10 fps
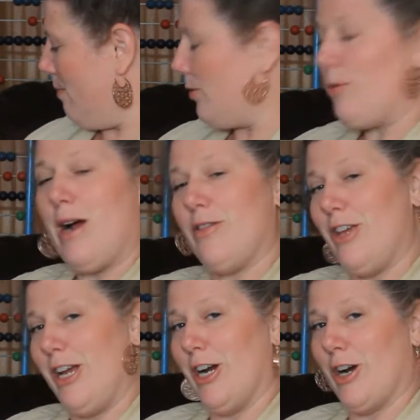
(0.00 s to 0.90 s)
throughout
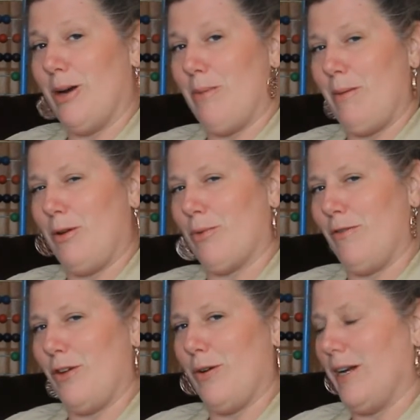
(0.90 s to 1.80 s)
the year and maybe
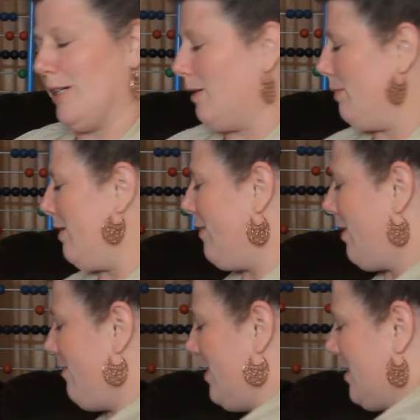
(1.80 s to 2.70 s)
reviewing a little bit of
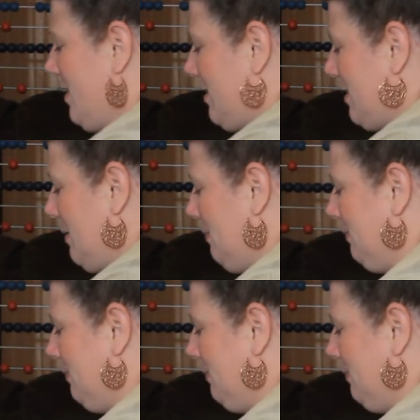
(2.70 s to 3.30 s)
our physics.